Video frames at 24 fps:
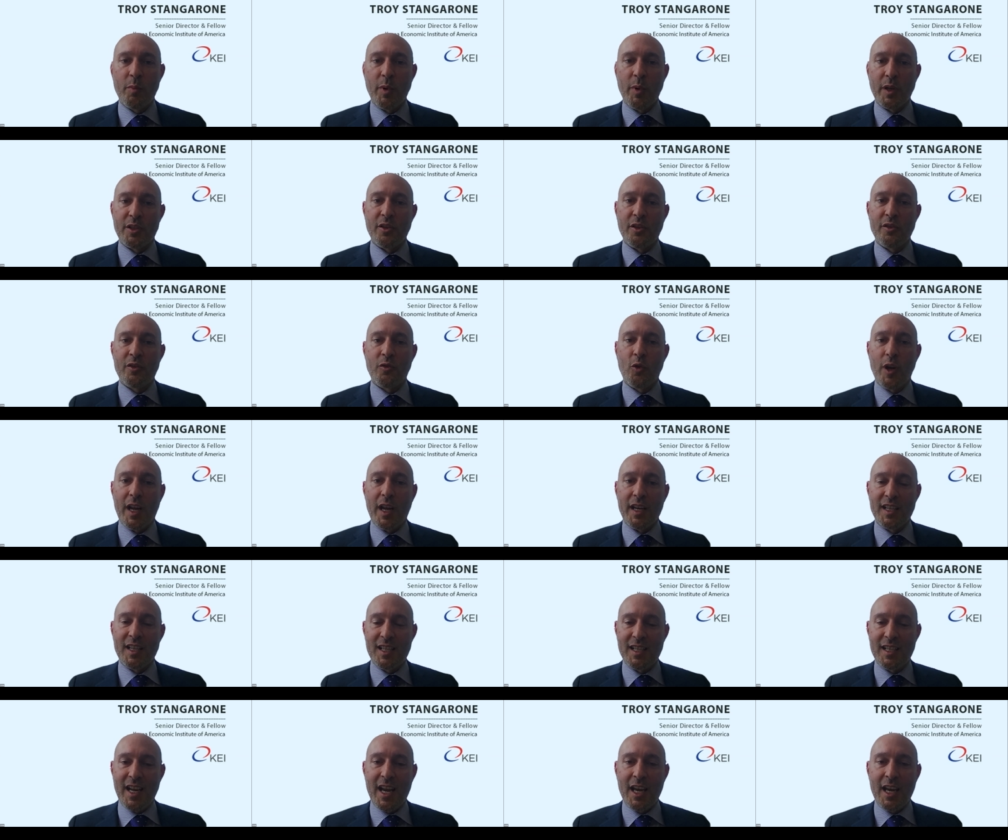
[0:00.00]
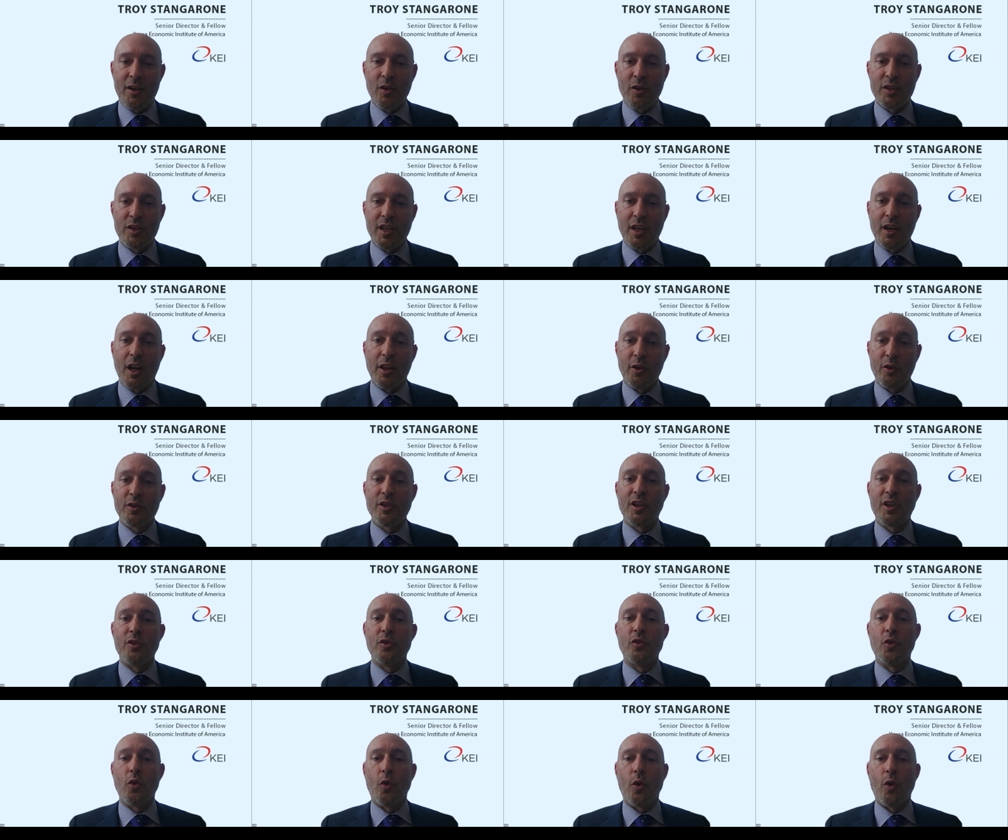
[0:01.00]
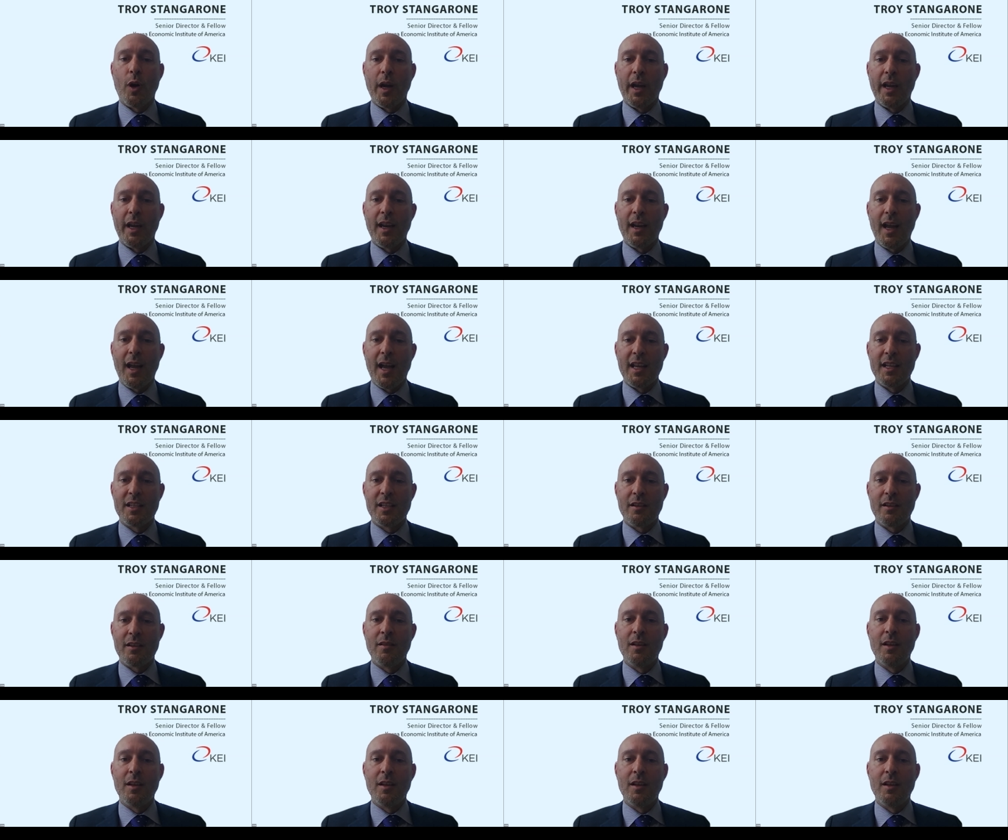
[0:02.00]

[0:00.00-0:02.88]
but to create standards that others can join as